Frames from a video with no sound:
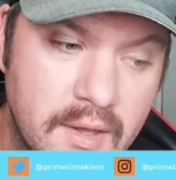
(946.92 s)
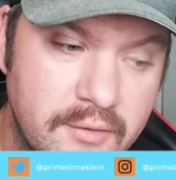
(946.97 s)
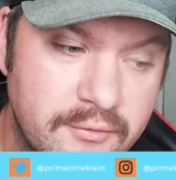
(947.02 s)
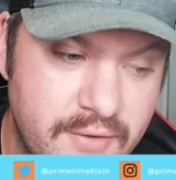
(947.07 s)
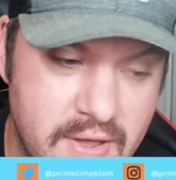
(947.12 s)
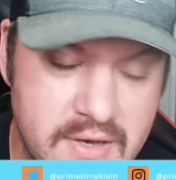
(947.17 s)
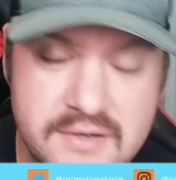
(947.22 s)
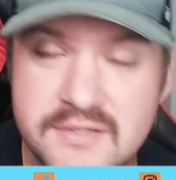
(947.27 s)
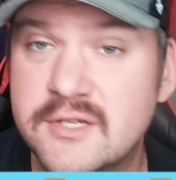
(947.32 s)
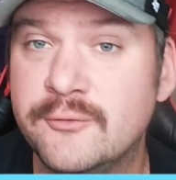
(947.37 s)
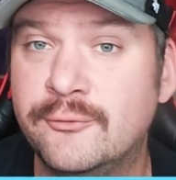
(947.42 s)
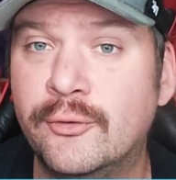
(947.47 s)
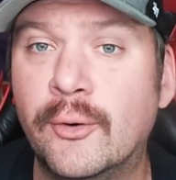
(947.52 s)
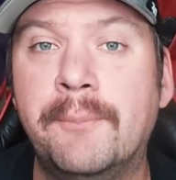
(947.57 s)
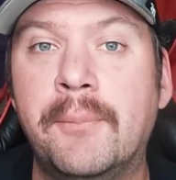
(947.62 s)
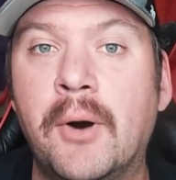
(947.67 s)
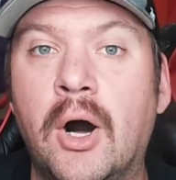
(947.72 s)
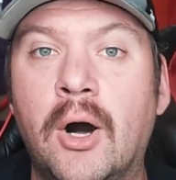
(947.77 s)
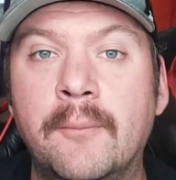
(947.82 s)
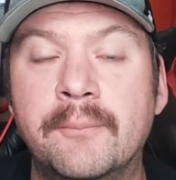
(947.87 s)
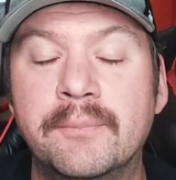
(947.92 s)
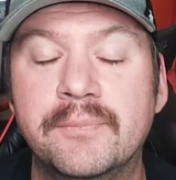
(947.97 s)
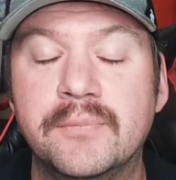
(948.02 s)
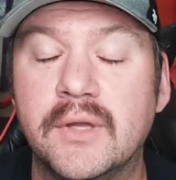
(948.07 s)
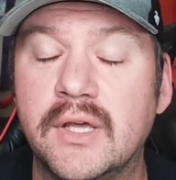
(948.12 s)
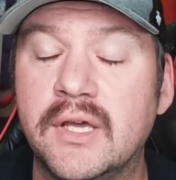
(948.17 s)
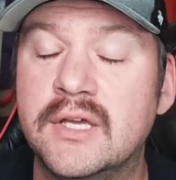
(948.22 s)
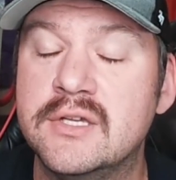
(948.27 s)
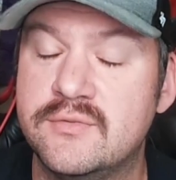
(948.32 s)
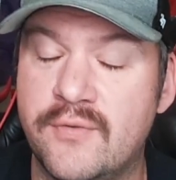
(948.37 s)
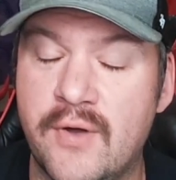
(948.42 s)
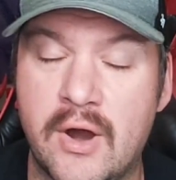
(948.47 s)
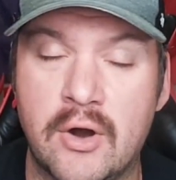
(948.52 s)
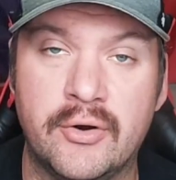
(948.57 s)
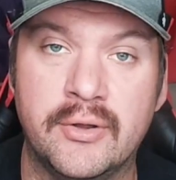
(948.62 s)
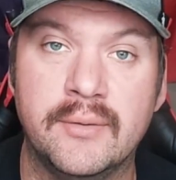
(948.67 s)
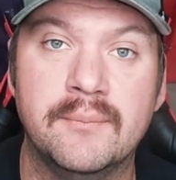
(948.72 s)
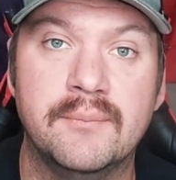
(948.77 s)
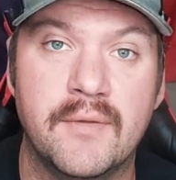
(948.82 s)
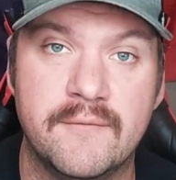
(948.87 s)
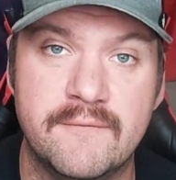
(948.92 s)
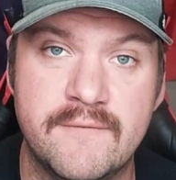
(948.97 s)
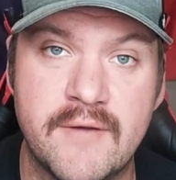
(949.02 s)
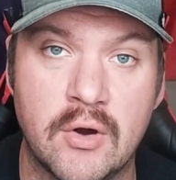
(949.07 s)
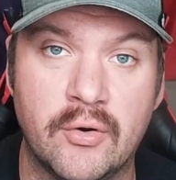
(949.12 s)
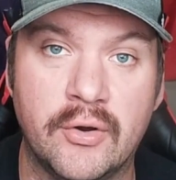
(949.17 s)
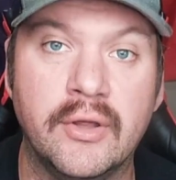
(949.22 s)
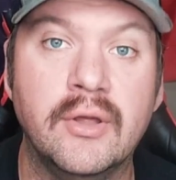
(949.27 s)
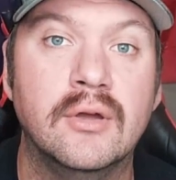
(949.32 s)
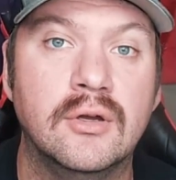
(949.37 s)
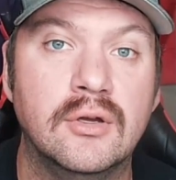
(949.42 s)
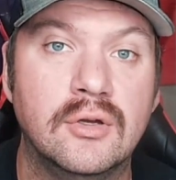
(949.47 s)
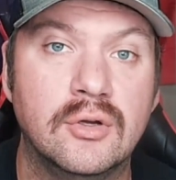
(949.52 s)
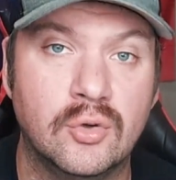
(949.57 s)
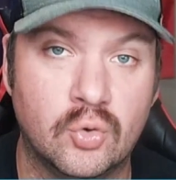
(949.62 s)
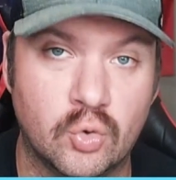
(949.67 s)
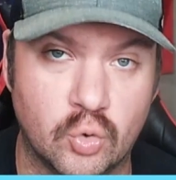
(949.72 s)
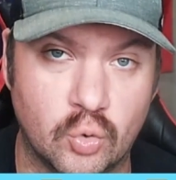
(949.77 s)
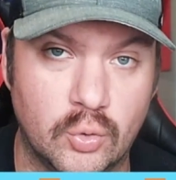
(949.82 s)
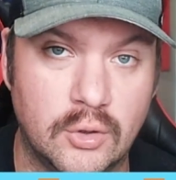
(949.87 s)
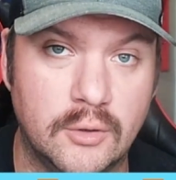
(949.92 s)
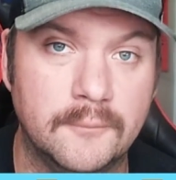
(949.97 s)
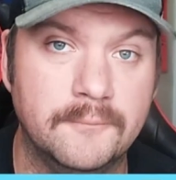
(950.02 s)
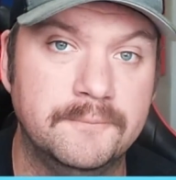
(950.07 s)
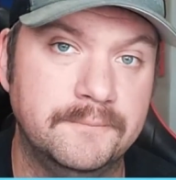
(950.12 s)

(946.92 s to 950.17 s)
Fantasy football is very, very cruel.